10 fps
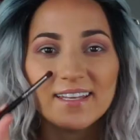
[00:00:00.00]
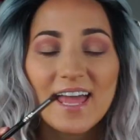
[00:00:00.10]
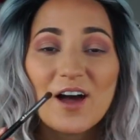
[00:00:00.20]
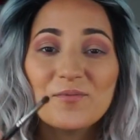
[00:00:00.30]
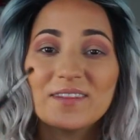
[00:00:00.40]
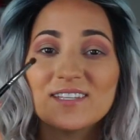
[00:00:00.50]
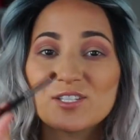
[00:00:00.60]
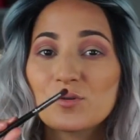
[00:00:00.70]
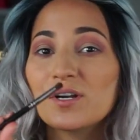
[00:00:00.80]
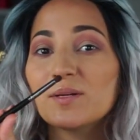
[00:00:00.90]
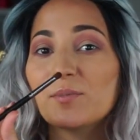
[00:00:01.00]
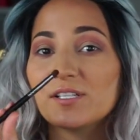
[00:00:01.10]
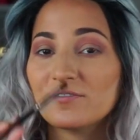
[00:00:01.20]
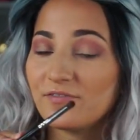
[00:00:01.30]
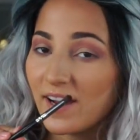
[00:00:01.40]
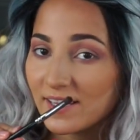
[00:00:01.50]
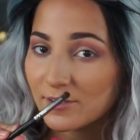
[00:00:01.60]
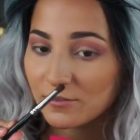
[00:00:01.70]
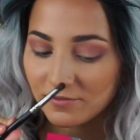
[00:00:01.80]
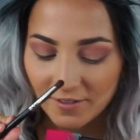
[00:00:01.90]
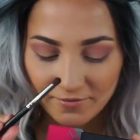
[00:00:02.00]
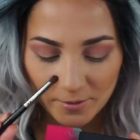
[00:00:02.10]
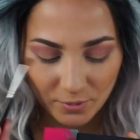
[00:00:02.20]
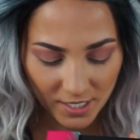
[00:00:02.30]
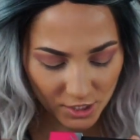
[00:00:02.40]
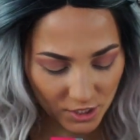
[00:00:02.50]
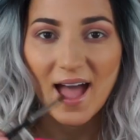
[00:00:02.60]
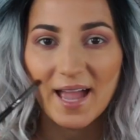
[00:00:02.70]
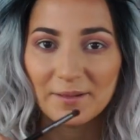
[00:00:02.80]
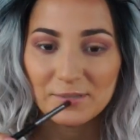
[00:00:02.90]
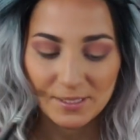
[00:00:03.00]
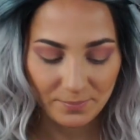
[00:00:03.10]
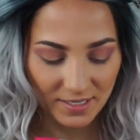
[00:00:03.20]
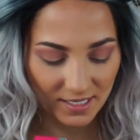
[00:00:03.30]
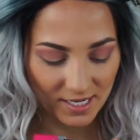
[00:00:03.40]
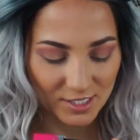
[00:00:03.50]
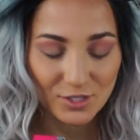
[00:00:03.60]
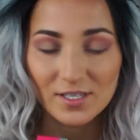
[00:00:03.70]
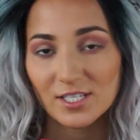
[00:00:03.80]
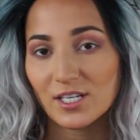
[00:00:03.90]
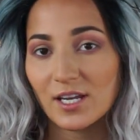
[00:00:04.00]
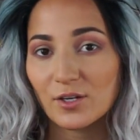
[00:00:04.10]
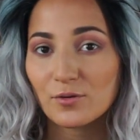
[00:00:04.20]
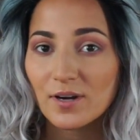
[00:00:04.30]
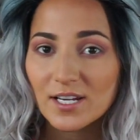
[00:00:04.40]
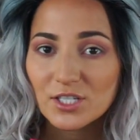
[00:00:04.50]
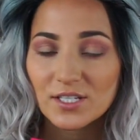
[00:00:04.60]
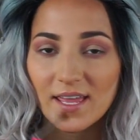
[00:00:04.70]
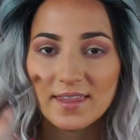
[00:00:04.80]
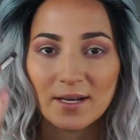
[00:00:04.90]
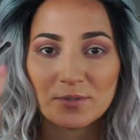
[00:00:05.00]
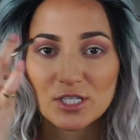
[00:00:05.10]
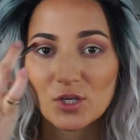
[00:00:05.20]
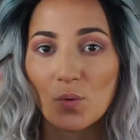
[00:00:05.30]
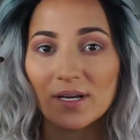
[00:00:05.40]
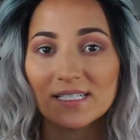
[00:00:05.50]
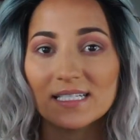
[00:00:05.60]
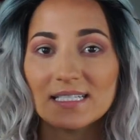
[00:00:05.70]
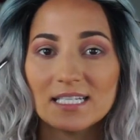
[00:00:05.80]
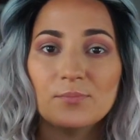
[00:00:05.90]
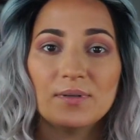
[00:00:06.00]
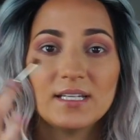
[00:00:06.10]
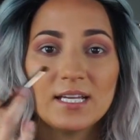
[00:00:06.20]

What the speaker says: Now with the shorter, more defined little fluffy brush, I am dipping into the shade Crush, and then I'm just going to deepen